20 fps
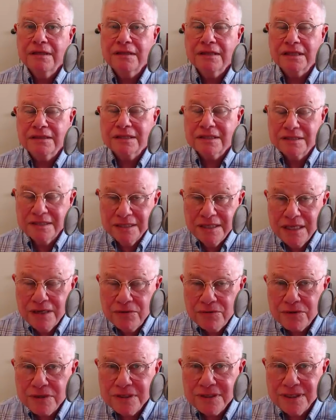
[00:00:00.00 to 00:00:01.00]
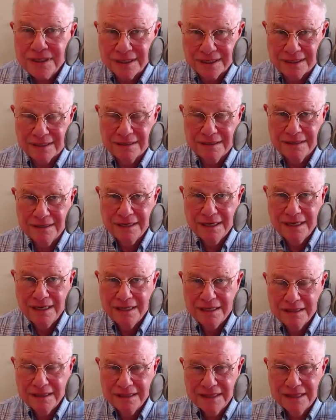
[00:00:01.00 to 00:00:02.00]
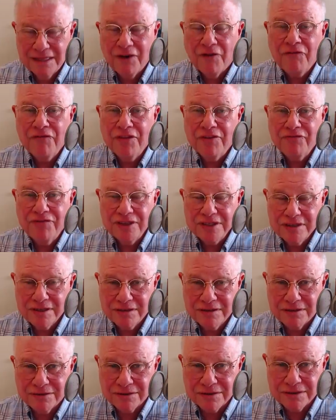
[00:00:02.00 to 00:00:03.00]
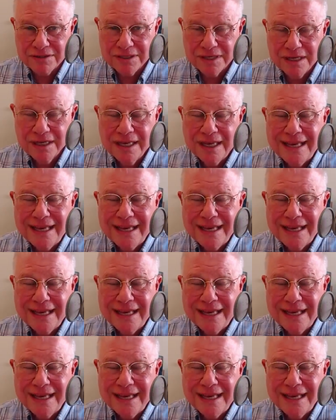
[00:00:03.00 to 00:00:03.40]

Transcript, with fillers: that the secrecy of the visitors